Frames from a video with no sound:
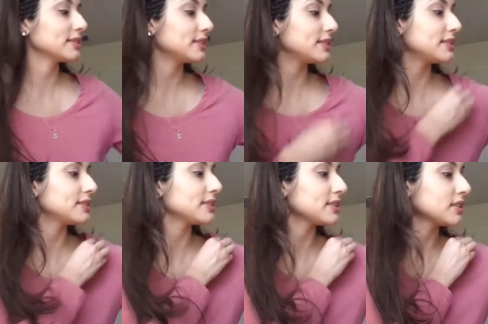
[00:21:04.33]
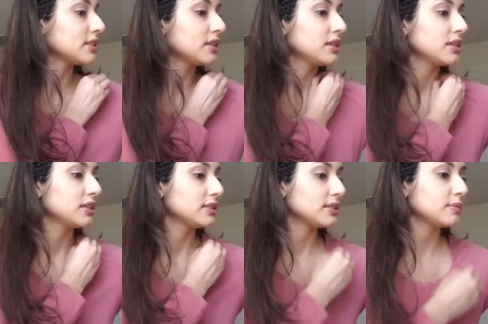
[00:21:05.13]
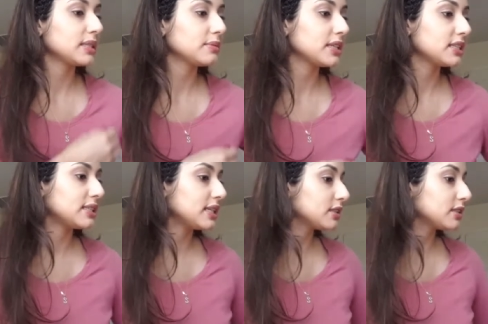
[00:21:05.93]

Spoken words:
because sometimes I tend